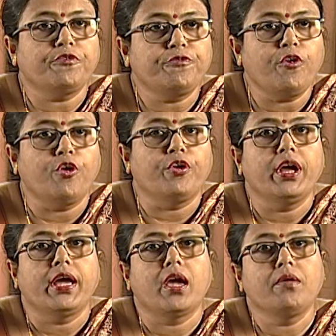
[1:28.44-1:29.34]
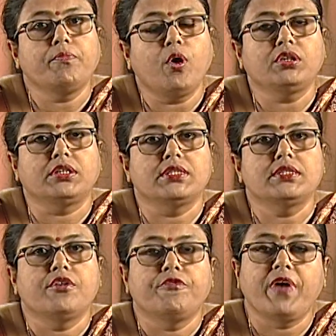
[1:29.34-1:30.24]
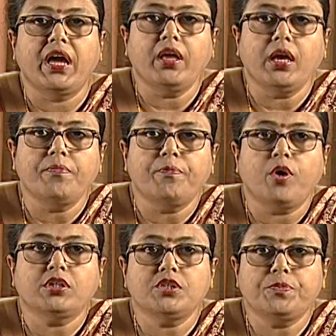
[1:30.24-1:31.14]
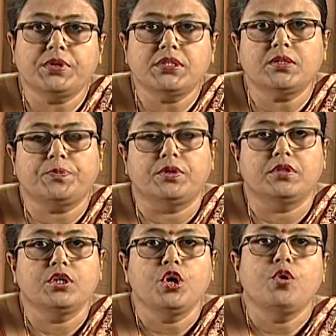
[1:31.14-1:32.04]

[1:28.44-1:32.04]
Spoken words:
4 embodies very important principles,